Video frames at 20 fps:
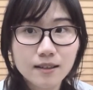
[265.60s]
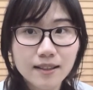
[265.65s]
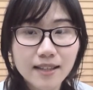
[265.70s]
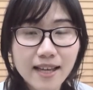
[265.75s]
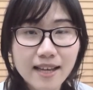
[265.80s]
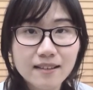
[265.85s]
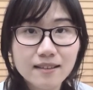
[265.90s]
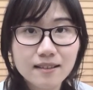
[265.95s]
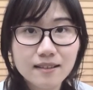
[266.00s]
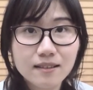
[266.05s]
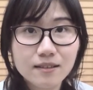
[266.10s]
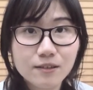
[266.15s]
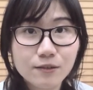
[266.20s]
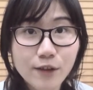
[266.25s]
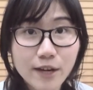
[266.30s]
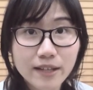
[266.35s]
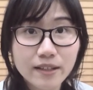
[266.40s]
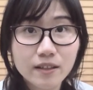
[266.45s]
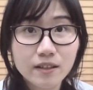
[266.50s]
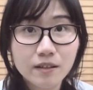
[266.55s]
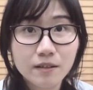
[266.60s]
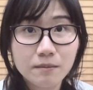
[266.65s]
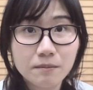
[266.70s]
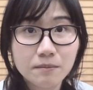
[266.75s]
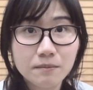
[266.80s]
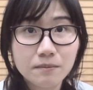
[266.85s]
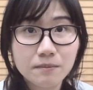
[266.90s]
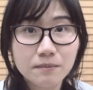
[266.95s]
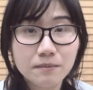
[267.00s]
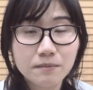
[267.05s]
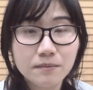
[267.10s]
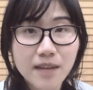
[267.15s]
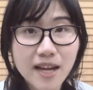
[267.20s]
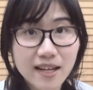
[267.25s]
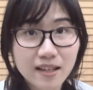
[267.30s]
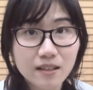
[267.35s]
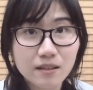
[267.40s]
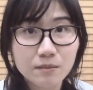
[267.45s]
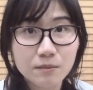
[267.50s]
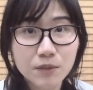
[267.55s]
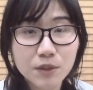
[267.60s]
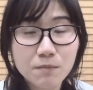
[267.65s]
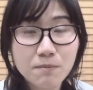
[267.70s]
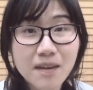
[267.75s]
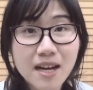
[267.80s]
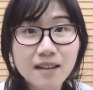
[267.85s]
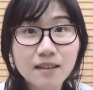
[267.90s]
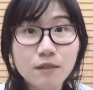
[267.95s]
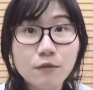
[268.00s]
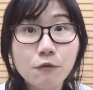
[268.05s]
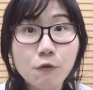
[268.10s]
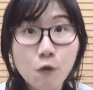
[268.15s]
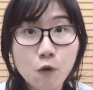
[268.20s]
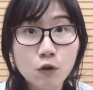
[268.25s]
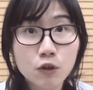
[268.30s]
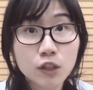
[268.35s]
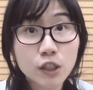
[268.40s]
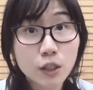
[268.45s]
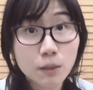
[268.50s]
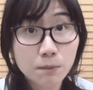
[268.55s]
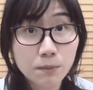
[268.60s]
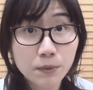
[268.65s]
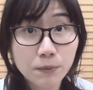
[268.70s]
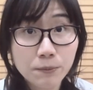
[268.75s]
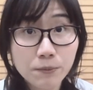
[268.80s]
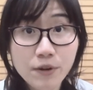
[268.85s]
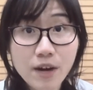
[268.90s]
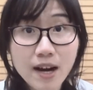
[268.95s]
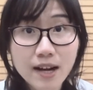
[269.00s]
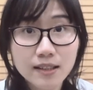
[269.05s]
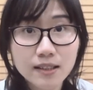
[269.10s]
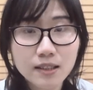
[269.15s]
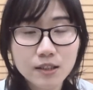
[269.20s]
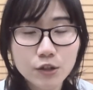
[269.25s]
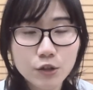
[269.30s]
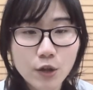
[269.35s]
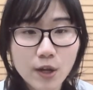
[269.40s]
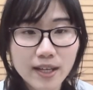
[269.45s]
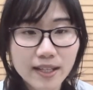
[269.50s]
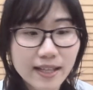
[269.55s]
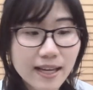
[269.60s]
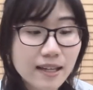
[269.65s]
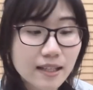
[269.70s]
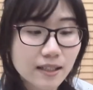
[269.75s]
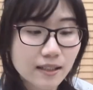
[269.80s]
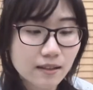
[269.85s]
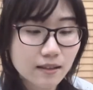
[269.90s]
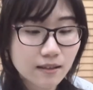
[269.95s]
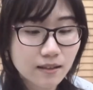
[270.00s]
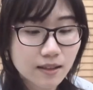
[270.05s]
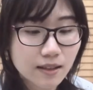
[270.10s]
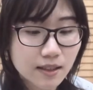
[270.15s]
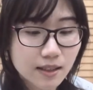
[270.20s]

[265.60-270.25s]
get random items but for cheaper price, and so I get it.